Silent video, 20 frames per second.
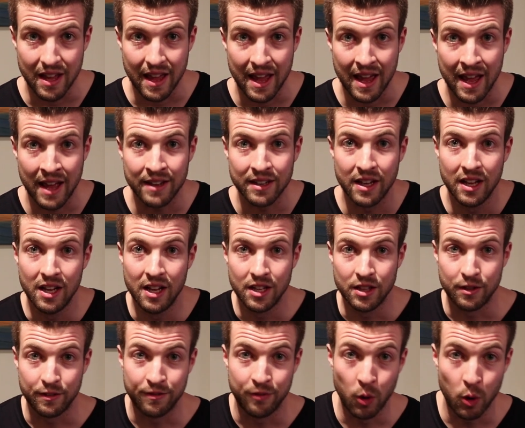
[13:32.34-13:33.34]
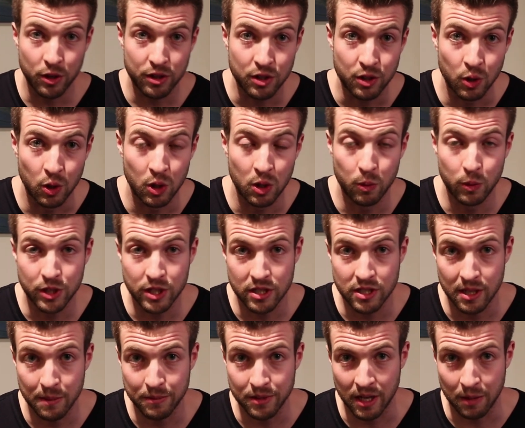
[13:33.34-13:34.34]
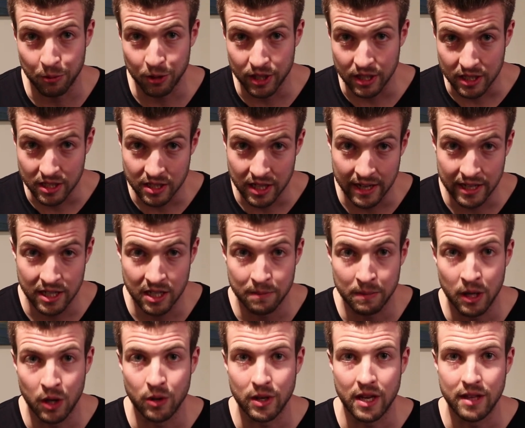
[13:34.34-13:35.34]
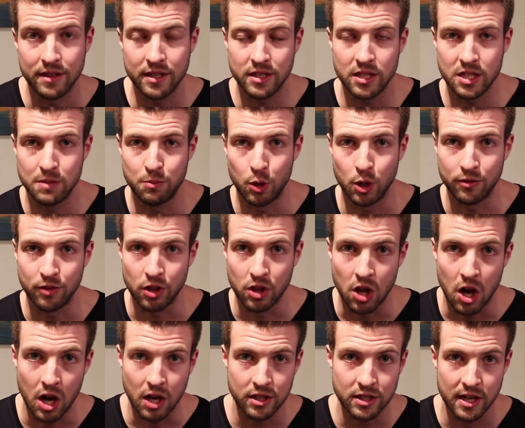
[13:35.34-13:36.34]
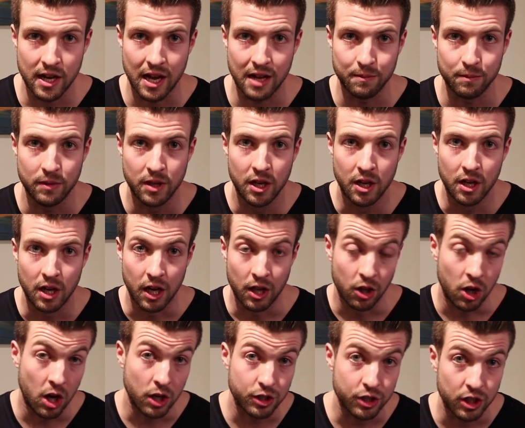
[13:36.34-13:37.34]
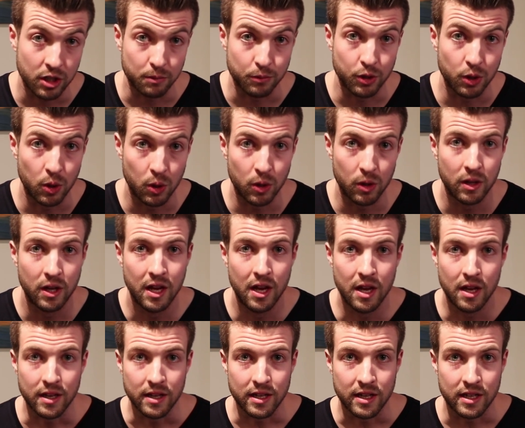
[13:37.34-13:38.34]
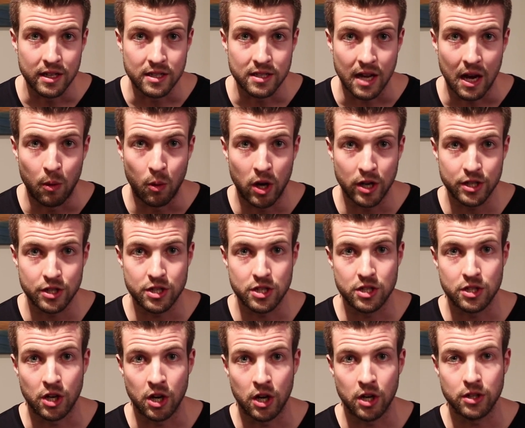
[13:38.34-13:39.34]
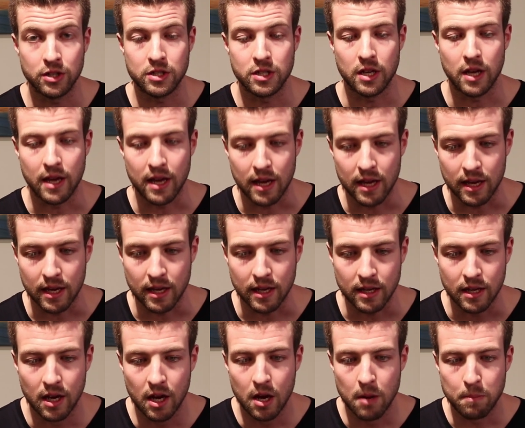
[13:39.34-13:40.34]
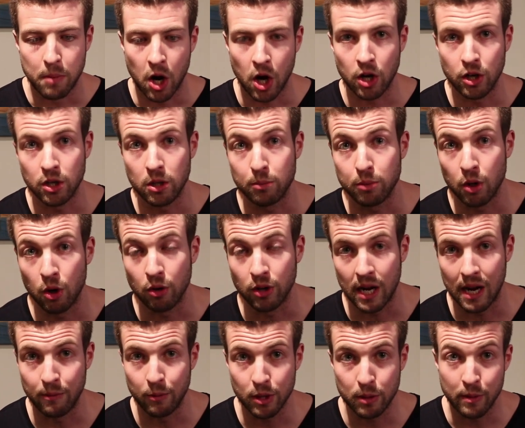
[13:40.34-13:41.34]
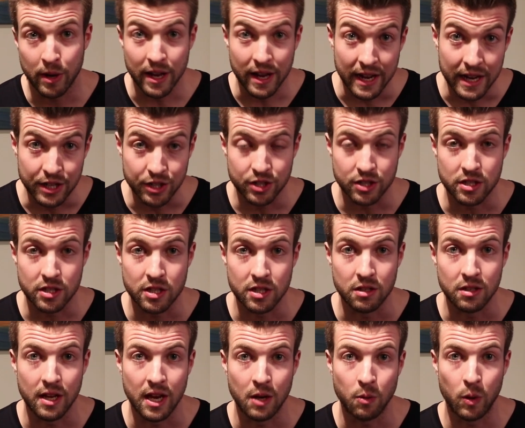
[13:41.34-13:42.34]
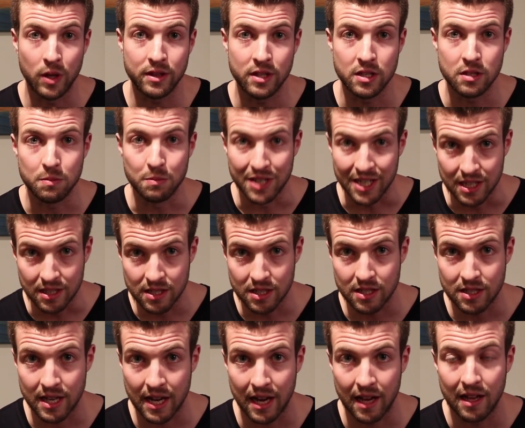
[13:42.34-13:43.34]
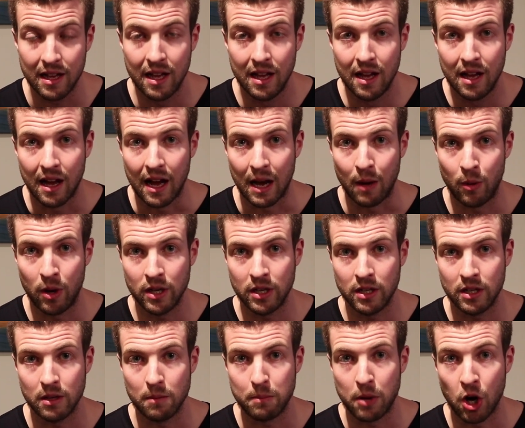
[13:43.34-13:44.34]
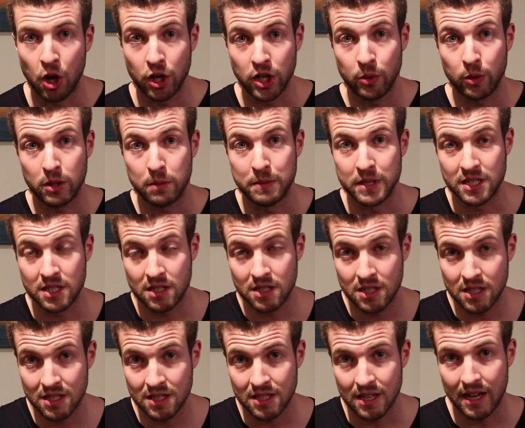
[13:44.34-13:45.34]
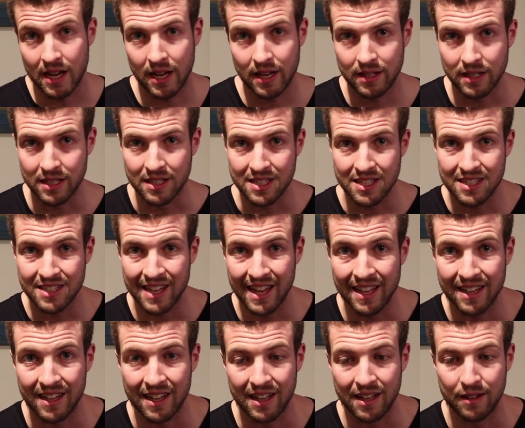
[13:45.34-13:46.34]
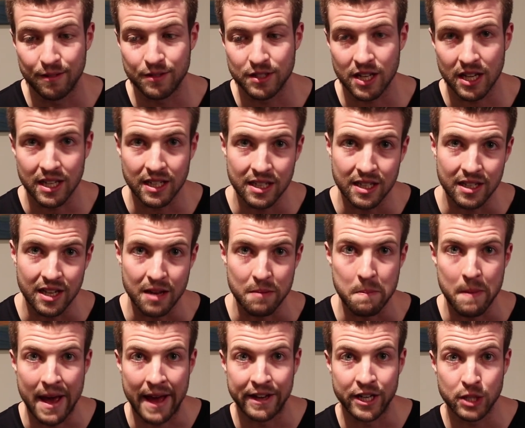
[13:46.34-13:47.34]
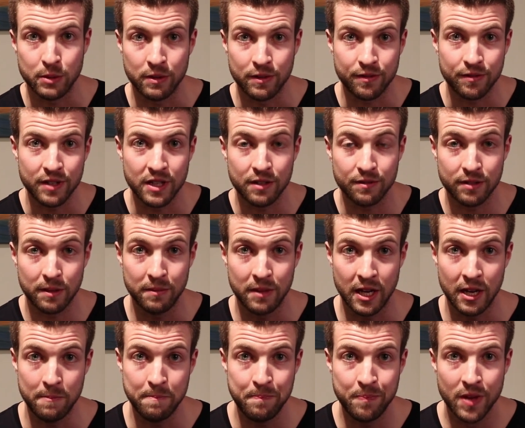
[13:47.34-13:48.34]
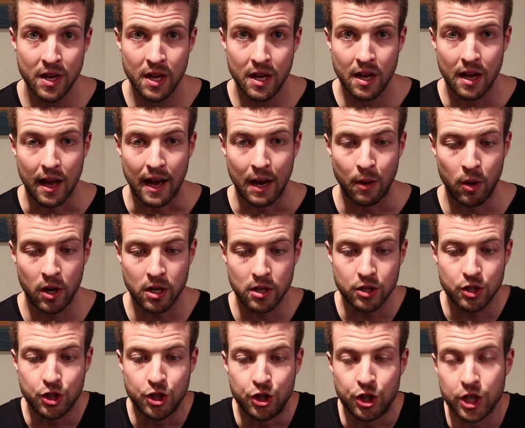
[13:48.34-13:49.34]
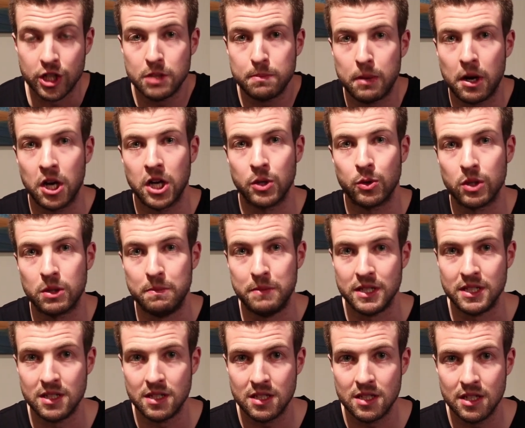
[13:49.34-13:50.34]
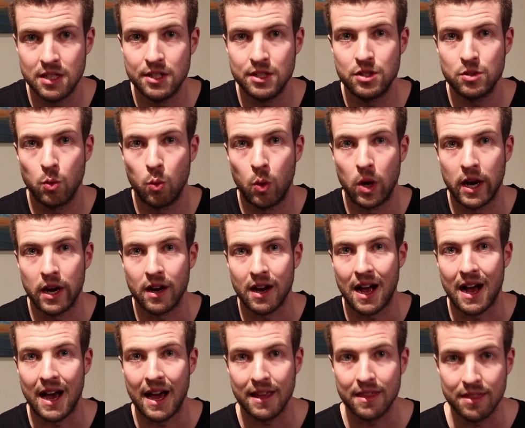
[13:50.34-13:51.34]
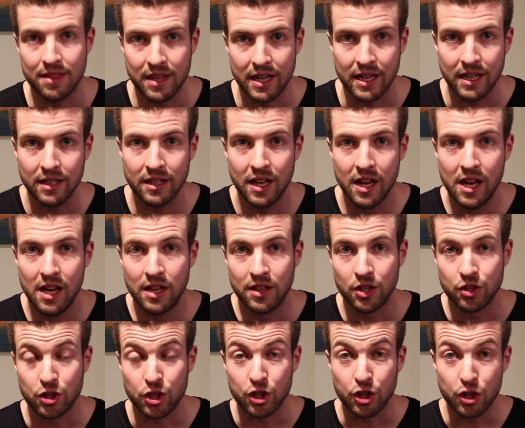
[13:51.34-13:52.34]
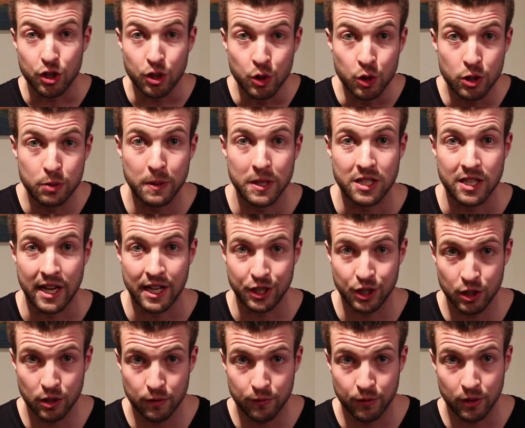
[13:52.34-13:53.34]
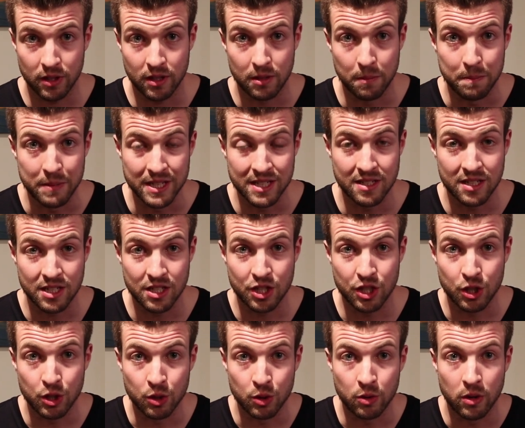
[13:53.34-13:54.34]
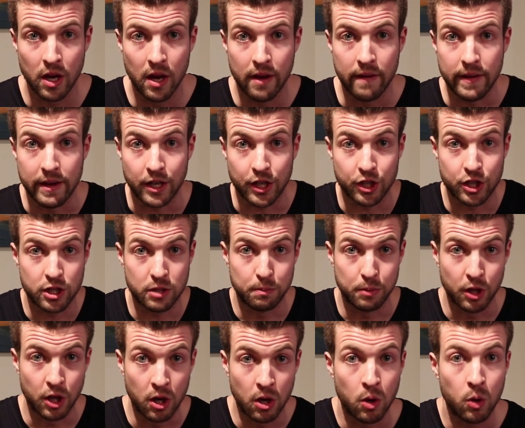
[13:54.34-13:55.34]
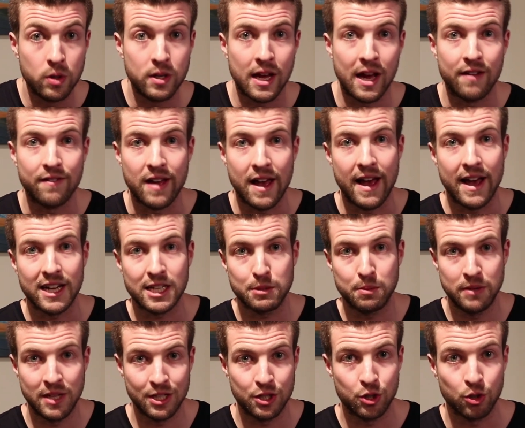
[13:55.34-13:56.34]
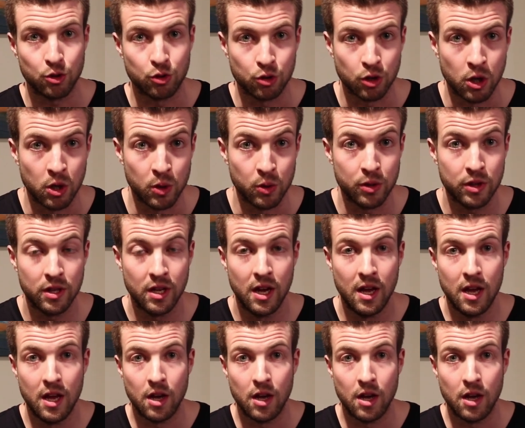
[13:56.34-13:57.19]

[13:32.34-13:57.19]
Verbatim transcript: And the fourth goal, which is something I'm really excited about, and this is more of a long-term goal, is I want to start a partner program with my agency. And what this means is that I want to partner with businesses, and instead of taking a management fee from them, I want to just partner with businesses where I think there's a huge potential for the business to explode, have exponential growth,